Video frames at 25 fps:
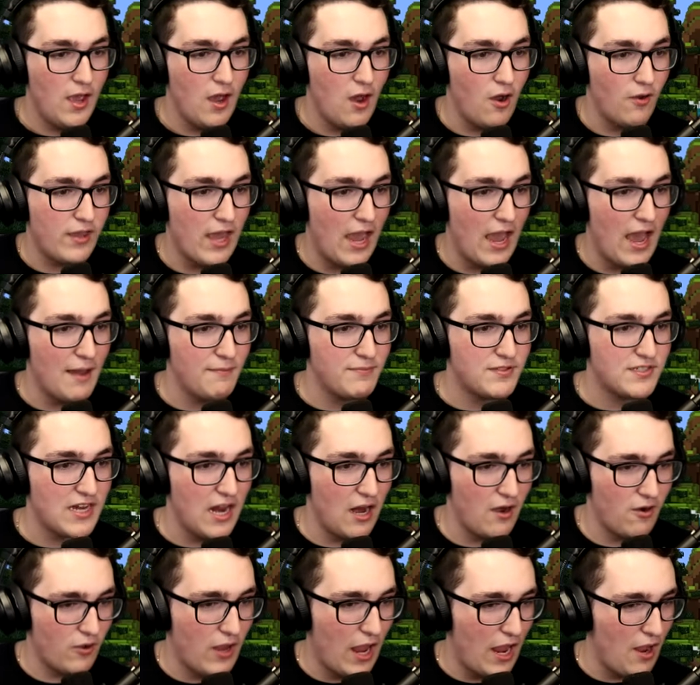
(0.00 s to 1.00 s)
Okay, I'm
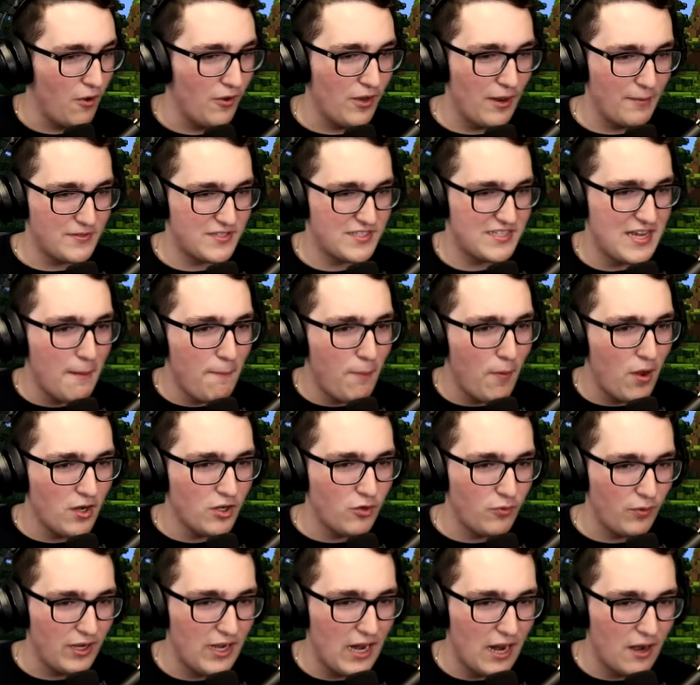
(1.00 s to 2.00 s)
scared. Okay, hold up. Step on
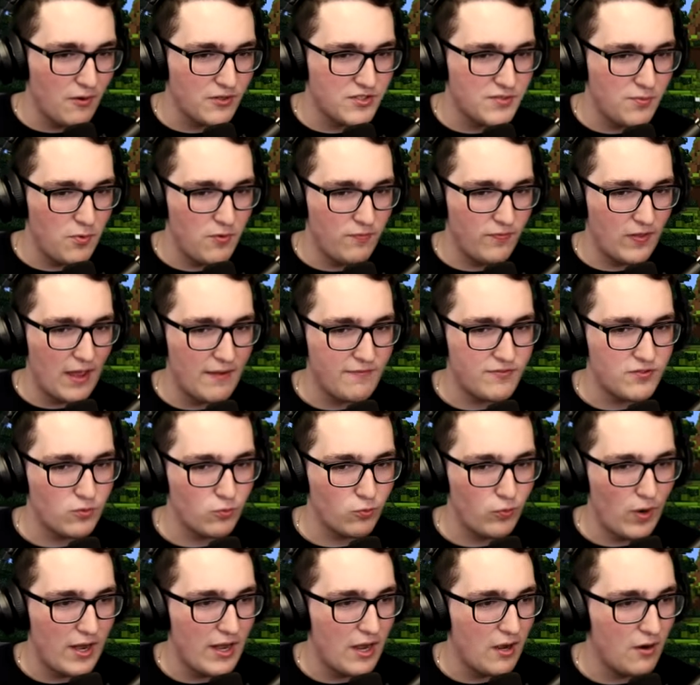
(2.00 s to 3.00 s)
green arrow to move left,
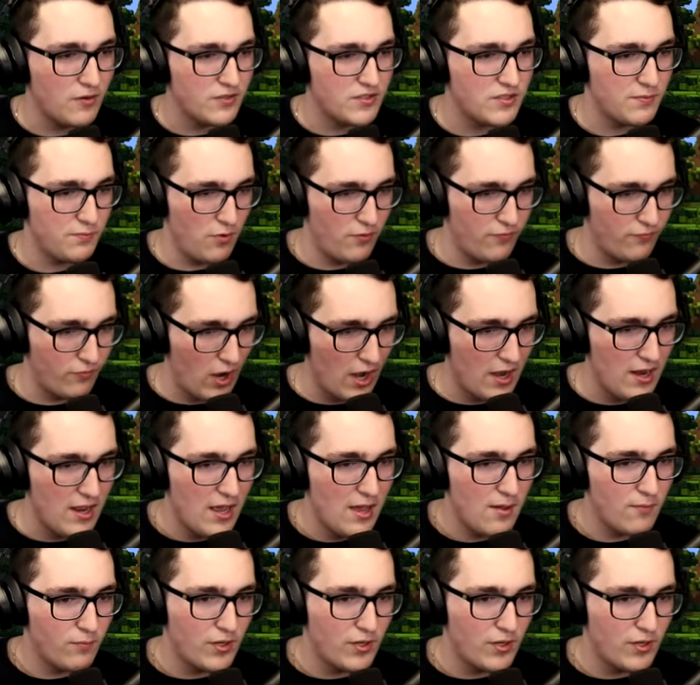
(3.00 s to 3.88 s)
red arrow to move right.